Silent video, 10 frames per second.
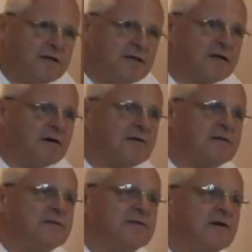You know,
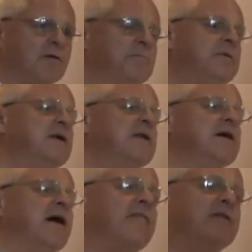completely
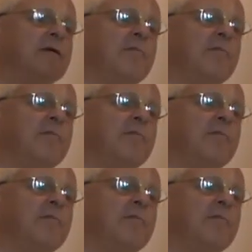cover them